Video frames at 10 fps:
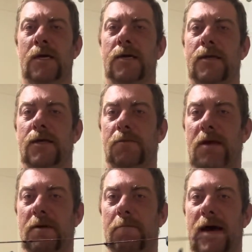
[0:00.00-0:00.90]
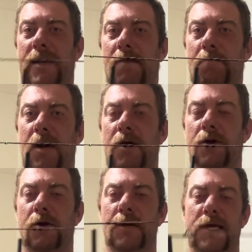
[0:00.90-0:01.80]
So this will be my backup bow. It
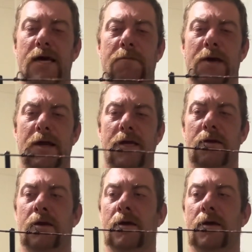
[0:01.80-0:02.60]
always has been